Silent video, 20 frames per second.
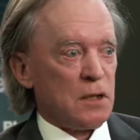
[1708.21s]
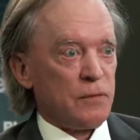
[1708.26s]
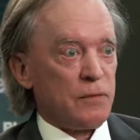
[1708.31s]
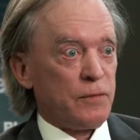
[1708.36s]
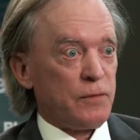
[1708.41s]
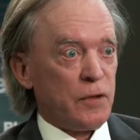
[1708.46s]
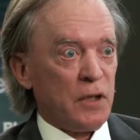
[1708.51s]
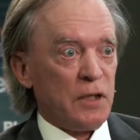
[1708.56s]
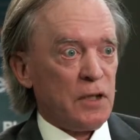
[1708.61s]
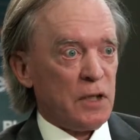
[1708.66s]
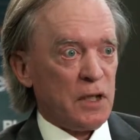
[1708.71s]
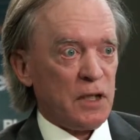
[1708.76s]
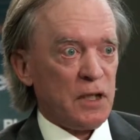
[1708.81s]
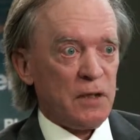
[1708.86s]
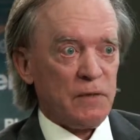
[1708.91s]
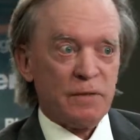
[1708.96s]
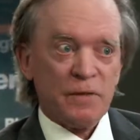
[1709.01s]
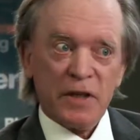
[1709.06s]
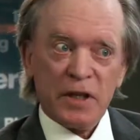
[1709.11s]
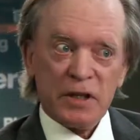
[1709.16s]
friendly
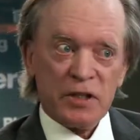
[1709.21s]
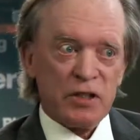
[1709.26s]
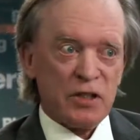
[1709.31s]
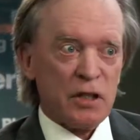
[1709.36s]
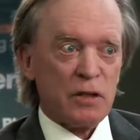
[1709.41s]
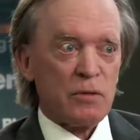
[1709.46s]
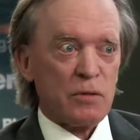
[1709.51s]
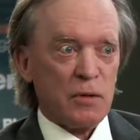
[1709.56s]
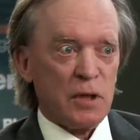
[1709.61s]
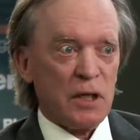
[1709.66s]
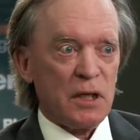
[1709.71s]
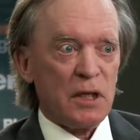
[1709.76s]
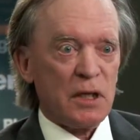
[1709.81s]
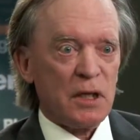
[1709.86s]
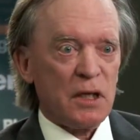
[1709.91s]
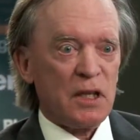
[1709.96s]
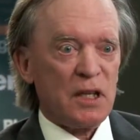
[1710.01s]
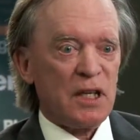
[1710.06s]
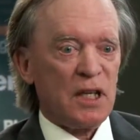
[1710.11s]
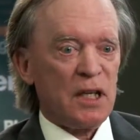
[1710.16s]
and Fed
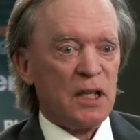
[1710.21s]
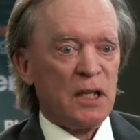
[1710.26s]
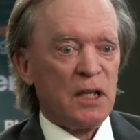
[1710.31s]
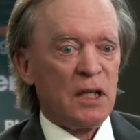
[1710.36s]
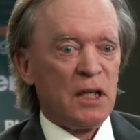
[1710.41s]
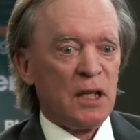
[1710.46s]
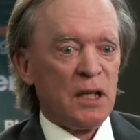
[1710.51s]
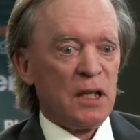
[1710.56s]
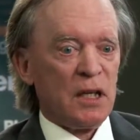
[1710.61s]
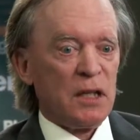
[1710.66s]
generated, then